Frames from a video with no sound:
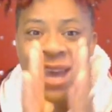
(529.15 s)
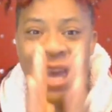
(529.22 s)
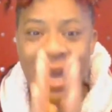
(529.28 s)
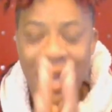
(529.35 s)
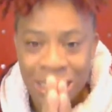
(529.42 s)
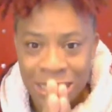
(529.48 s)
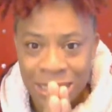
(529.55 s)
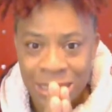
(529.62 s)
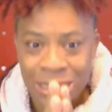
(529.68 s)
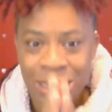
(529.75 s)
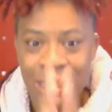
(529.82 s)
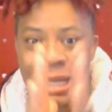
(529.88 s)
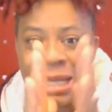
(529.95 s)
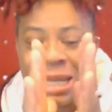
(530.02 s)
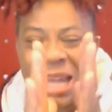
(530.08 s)

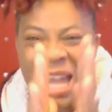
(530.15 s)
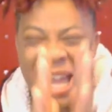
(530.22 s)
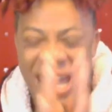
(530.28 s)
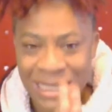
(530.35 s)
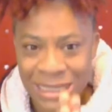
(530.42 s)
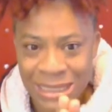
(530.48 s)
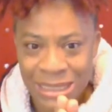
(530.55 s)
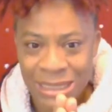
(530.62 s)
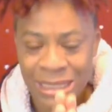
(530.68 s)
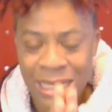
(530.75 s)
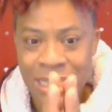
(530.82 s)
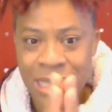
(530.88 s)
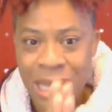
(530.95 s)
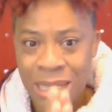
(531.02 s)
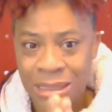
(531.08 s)
excellent,
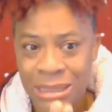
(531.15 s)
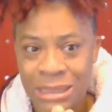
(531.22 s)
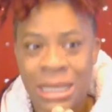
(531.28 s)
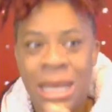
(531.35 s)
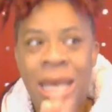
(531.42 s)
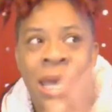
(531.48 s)
excellent doctors,